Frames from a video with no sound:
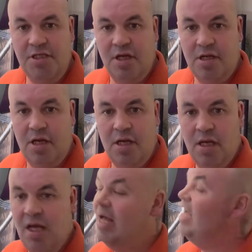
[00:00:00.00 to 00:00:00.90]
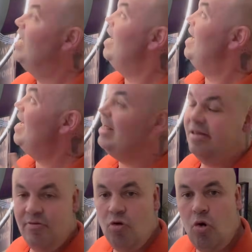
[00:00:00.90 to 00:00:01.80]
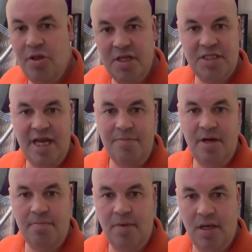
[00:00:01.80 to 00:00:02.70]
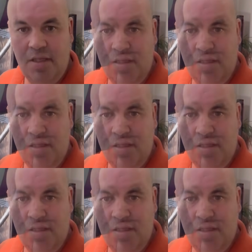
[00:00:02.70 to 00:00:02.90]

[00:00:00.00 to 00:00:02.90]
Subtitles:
other and they're all in the same number.